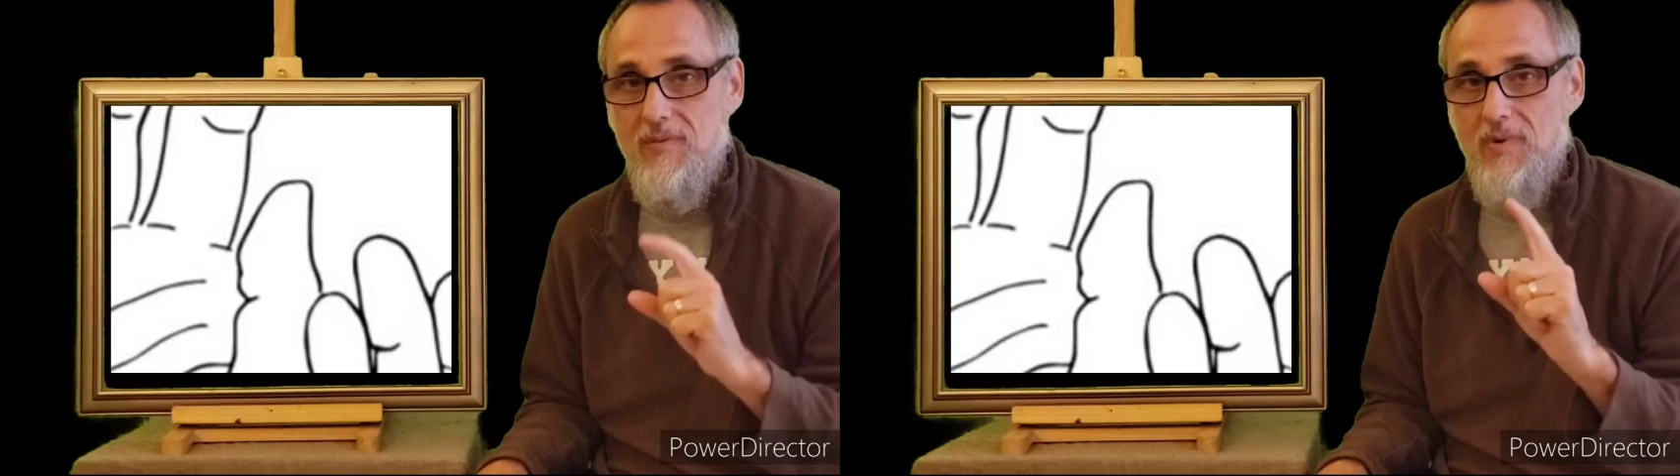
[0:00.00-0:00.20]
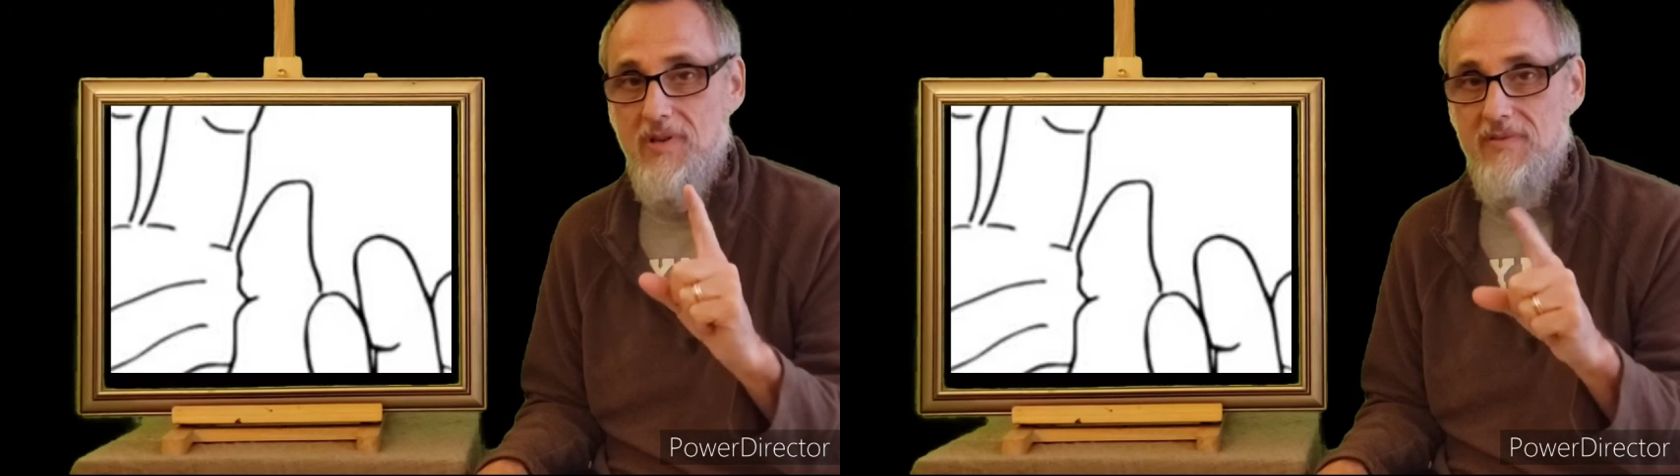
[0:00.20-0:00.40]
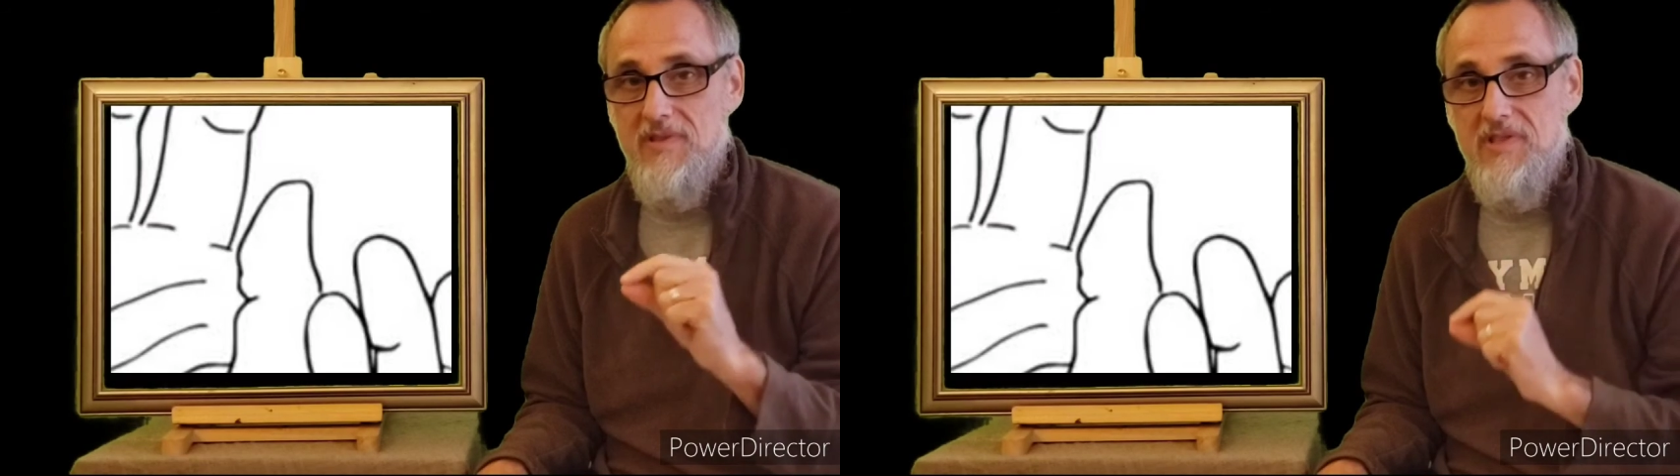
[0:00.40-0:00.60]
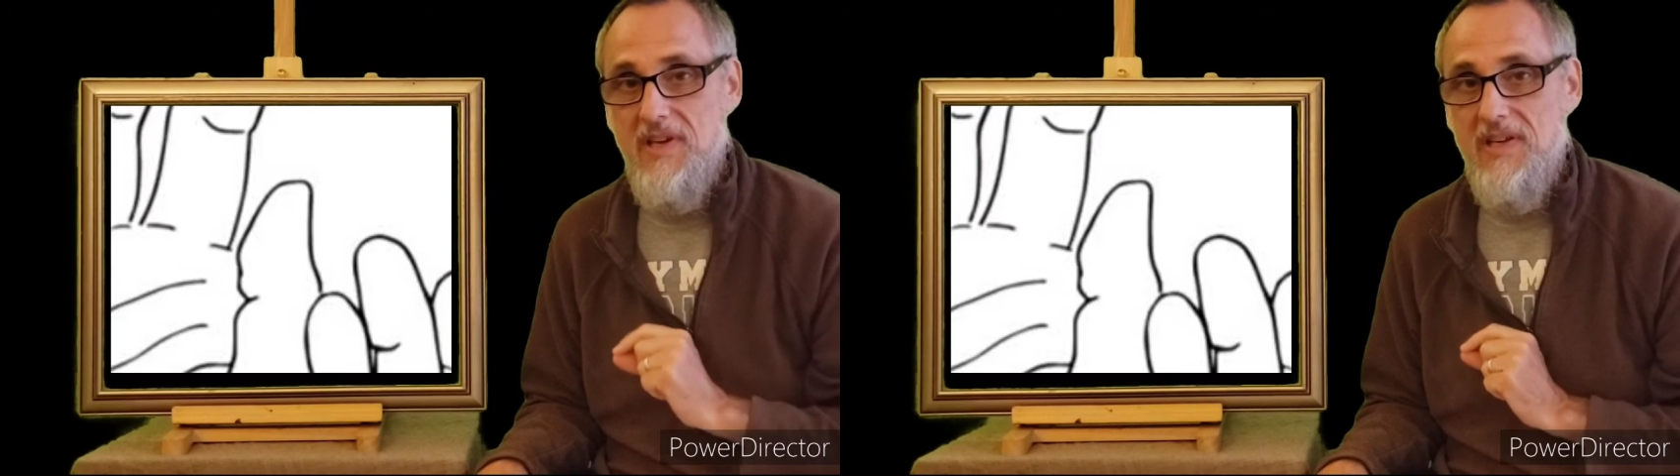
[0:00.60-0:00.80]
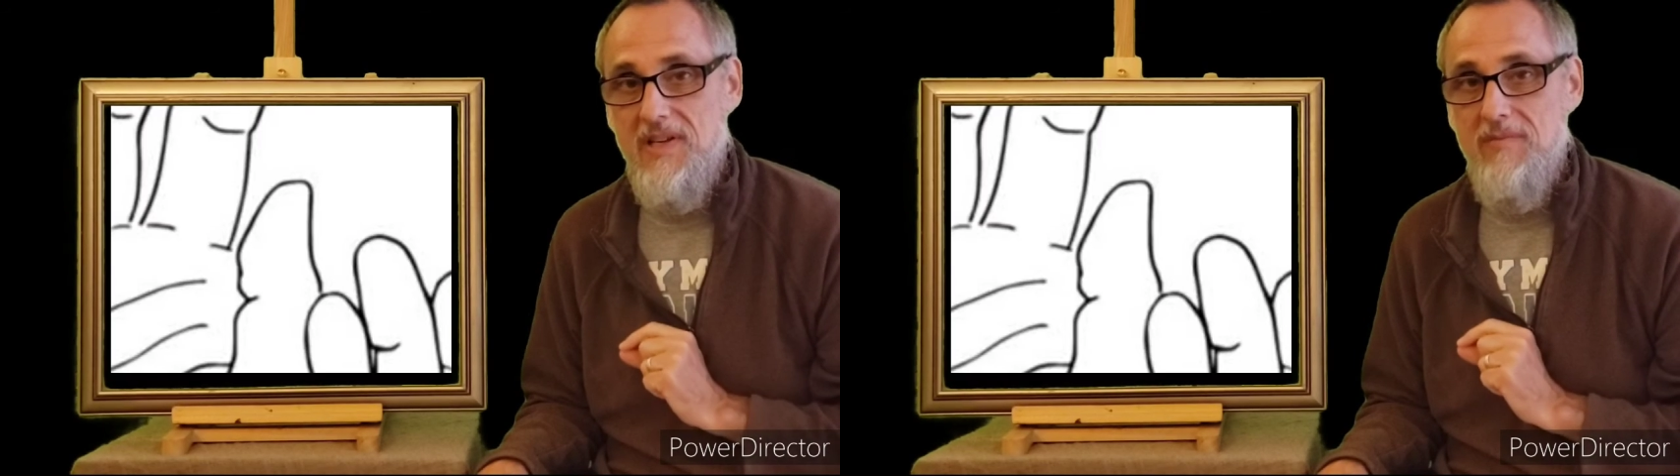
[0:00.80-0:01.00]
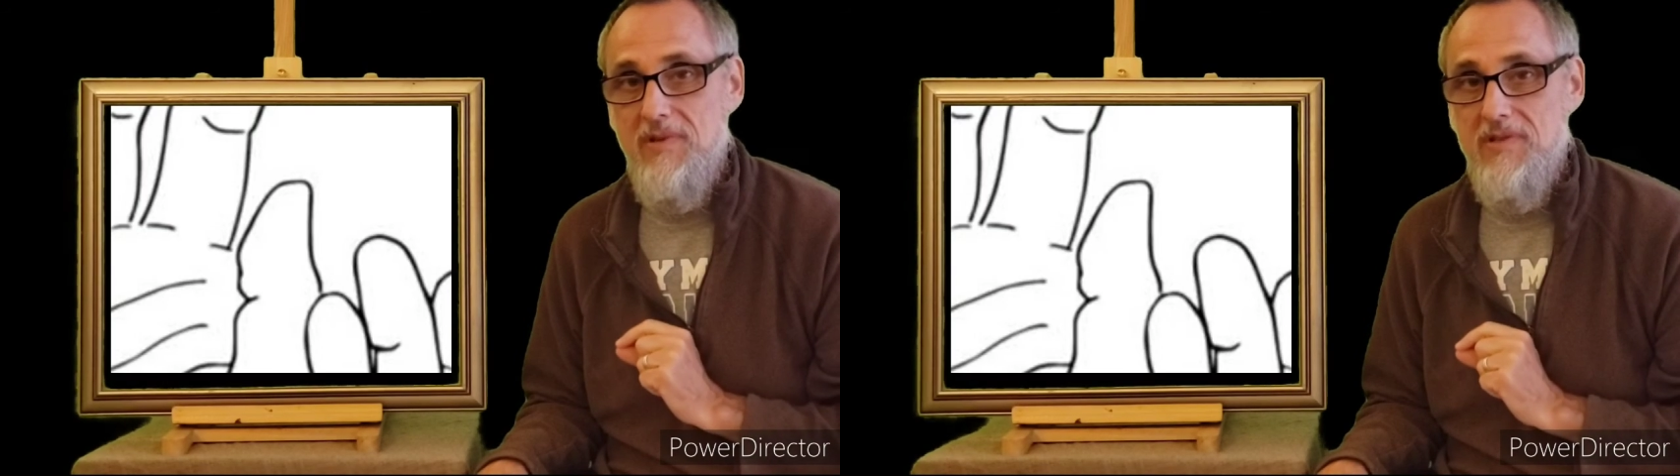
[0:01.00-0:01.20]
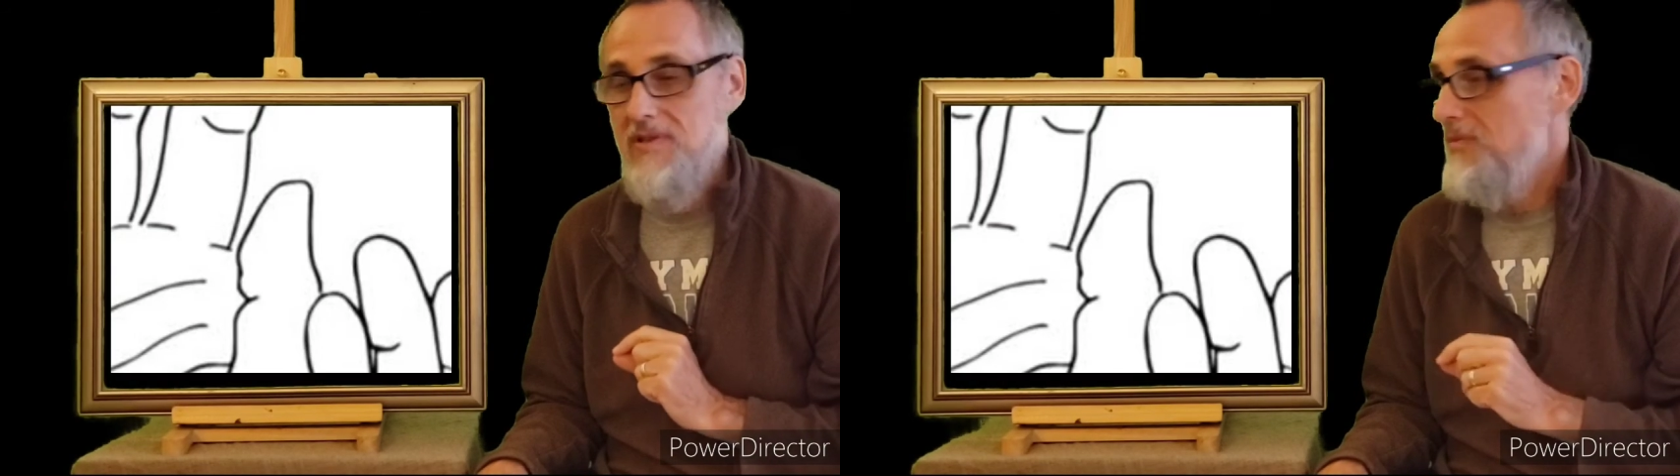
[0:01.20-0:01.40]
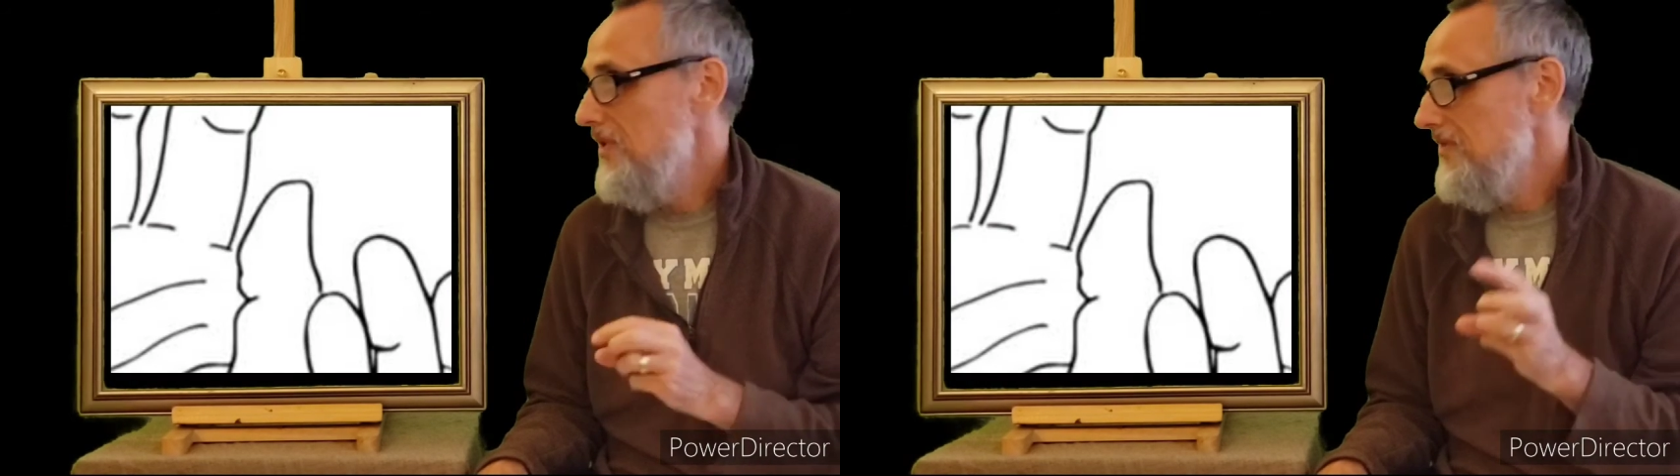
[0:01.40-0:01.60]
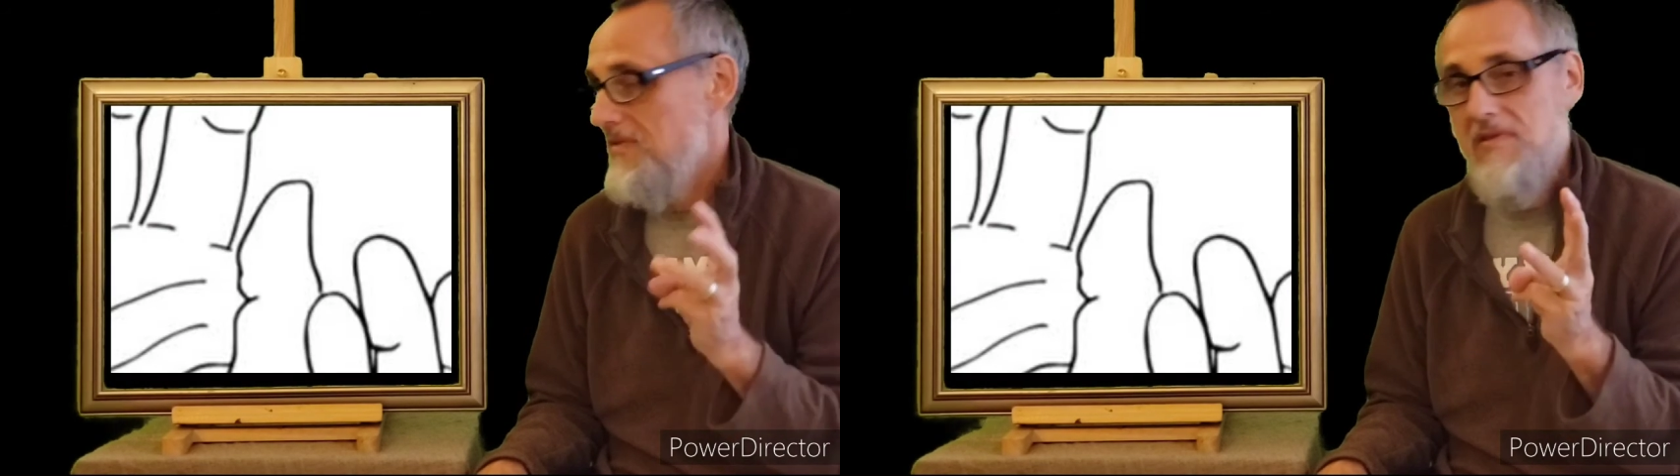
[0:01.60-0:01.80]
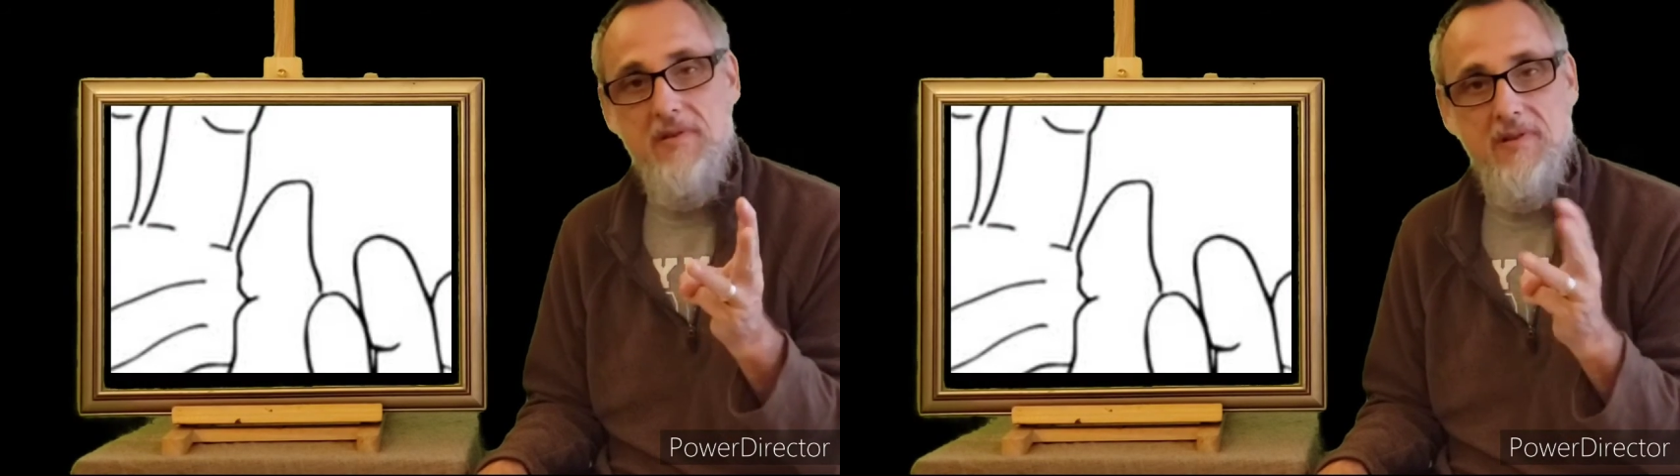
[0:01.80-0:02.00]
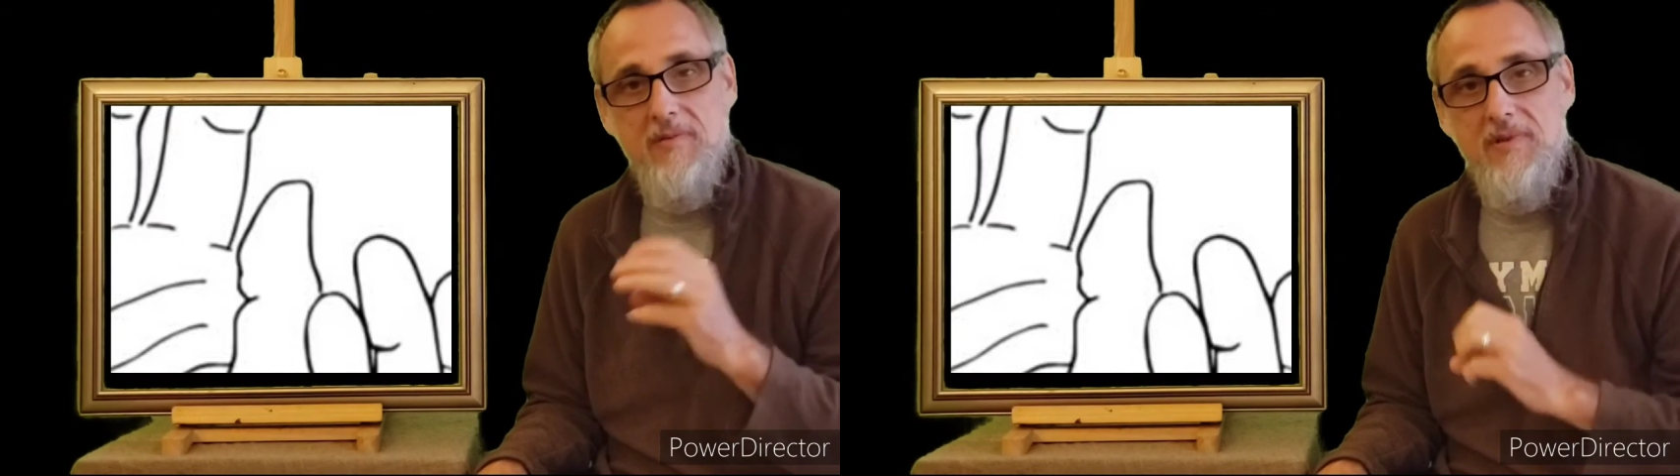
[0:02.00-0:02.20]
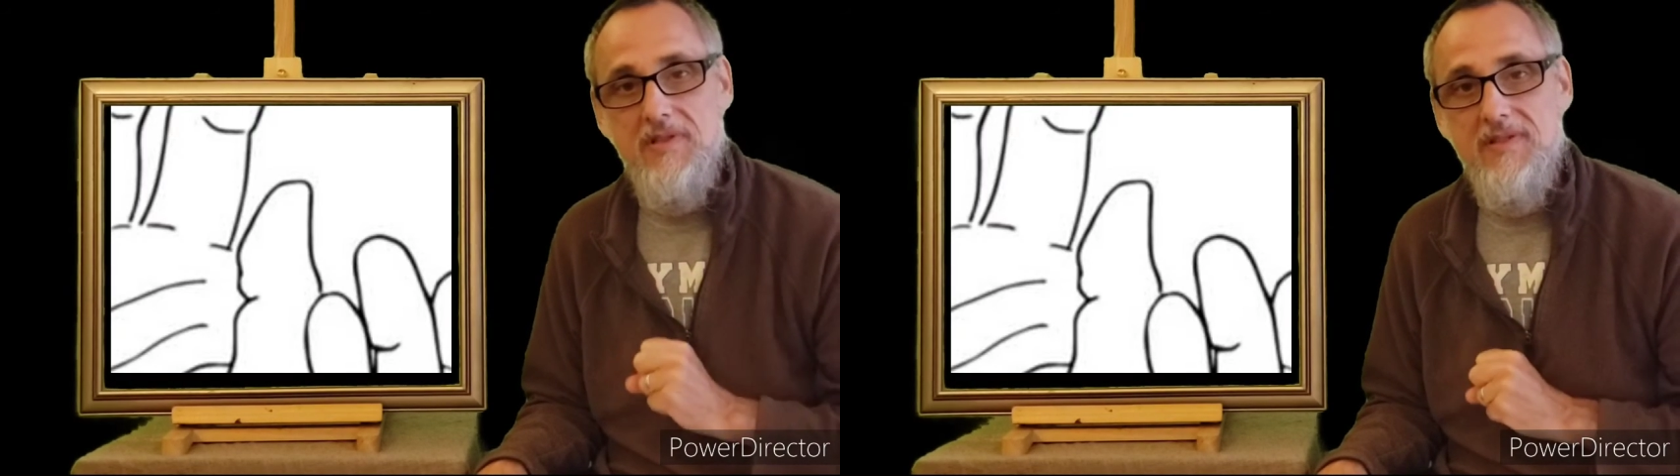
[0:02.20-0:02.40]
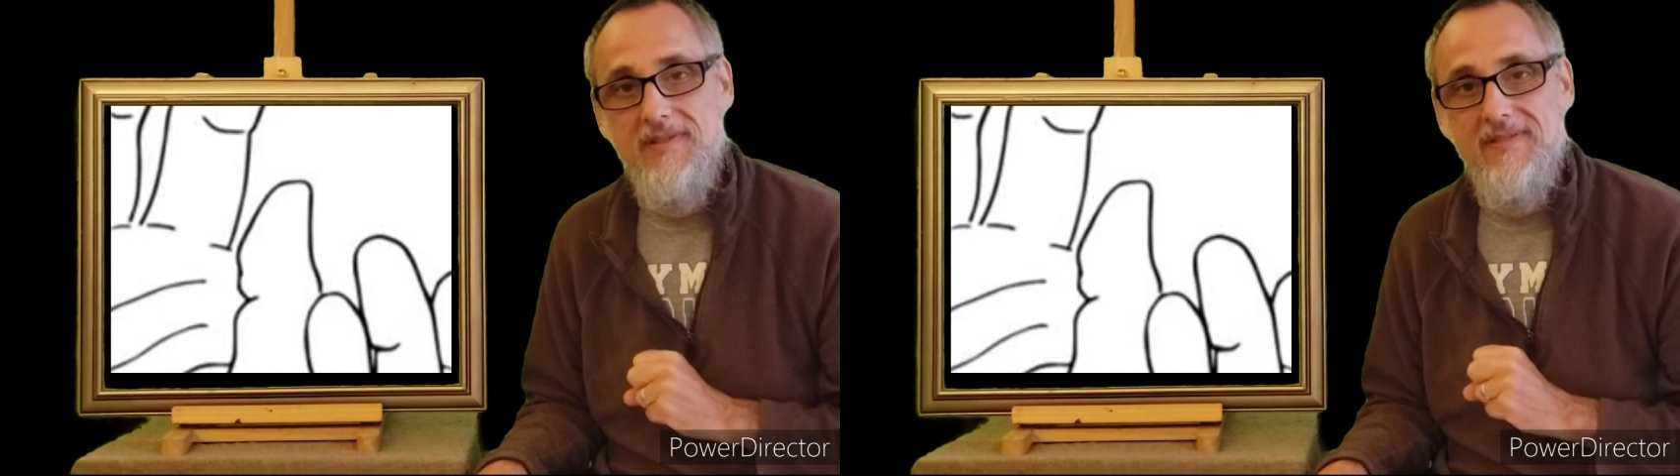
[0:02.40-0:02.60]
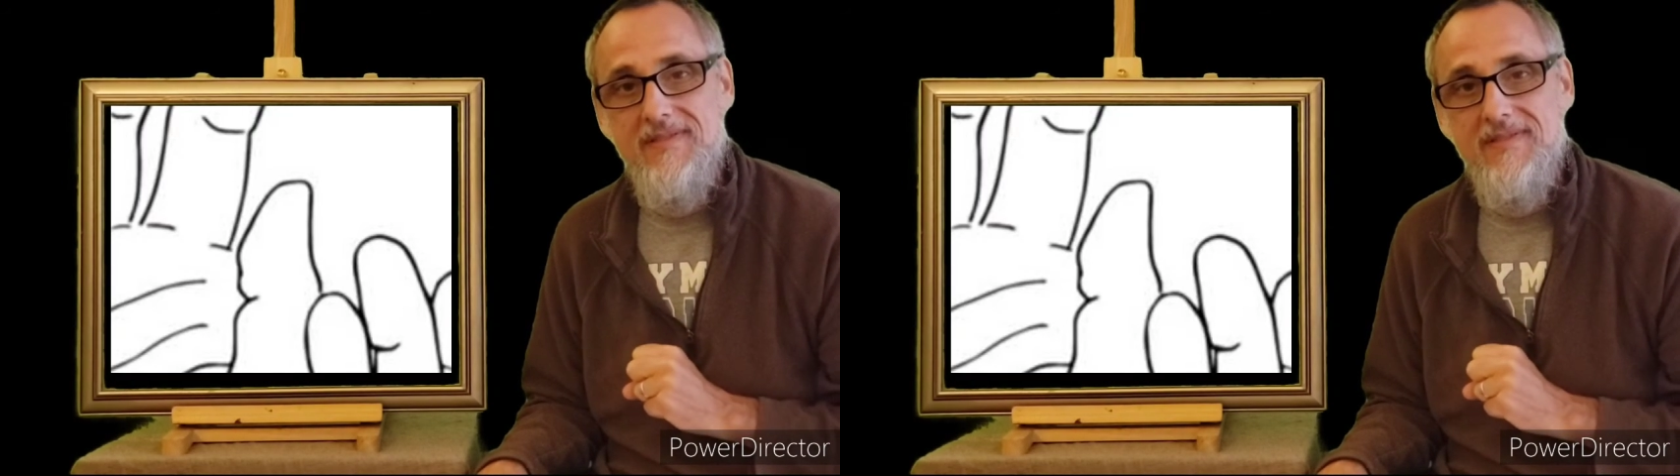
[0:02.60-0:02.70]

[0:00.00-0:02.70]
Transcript: 1 of the second image, and 1 of the third image.